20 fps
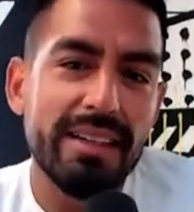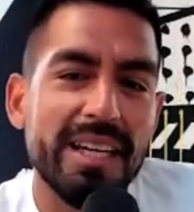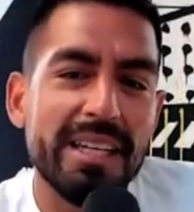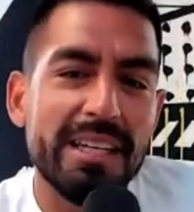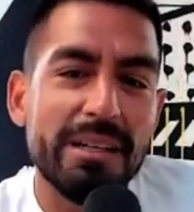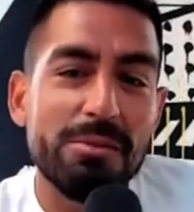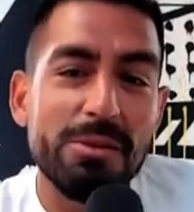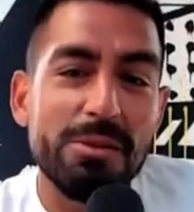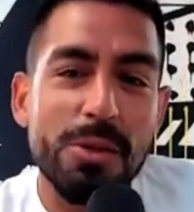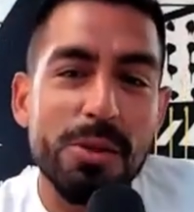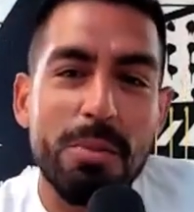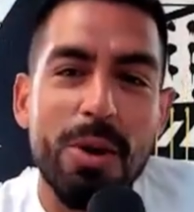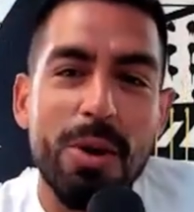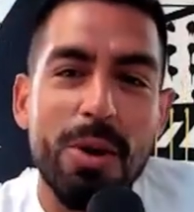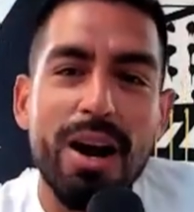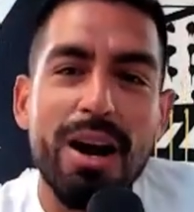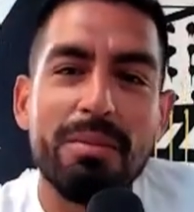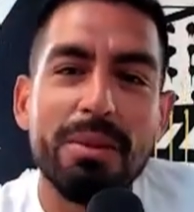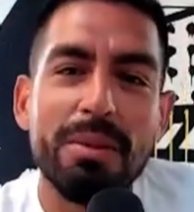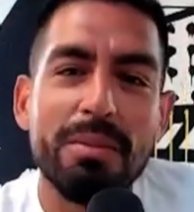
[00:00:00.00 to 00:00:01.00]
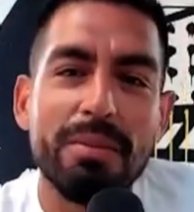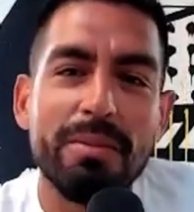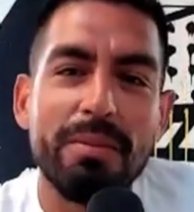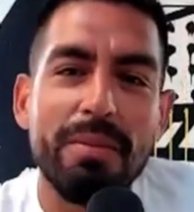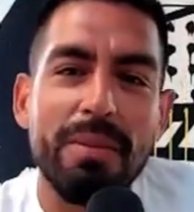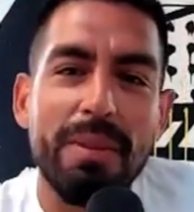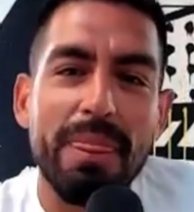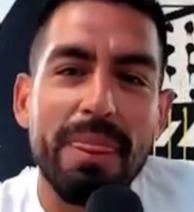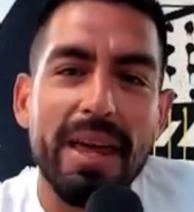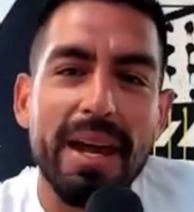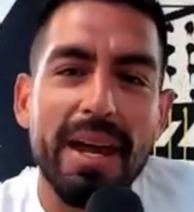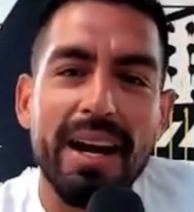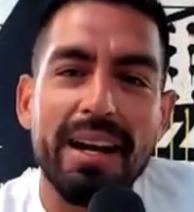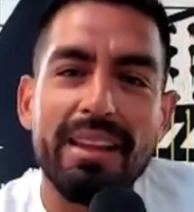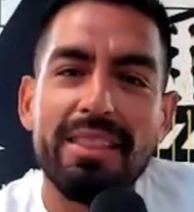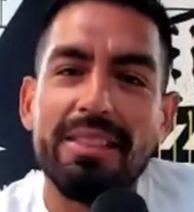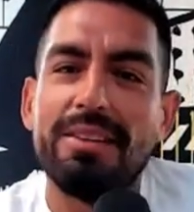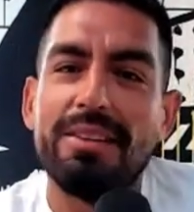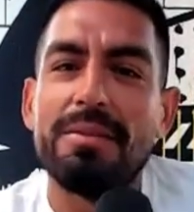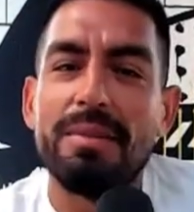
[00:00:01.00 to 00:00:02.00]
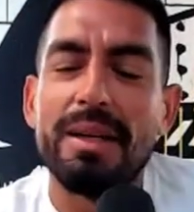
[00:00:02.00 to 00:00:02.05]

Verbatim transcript: And it was Absolutely. a problem that I learned